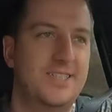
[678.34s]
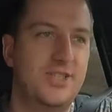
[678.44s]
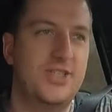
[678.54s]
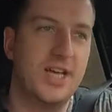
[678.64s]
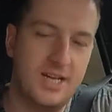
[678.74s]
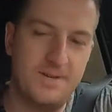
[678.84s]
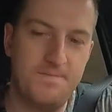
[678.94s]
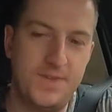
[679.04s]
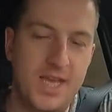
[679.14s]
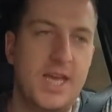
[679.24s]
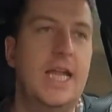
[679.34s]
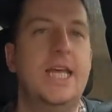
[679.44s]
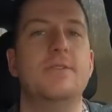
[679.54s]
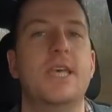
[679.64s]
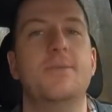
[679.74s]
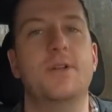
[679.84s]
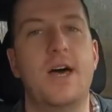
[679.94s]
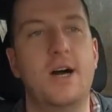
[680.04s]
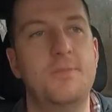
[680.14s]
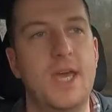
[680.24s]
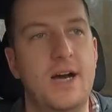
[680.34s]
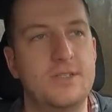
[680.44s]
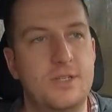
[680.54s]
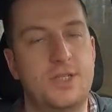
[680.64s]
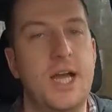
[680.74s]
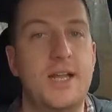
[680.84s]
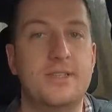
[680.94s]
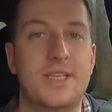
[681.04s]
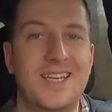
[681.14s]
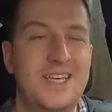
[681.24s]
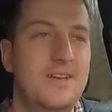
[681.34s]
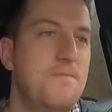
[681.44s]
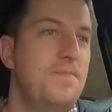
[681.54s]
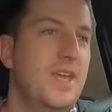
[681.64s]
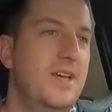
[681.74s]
setup, and he was able to help me out. So shout out to him.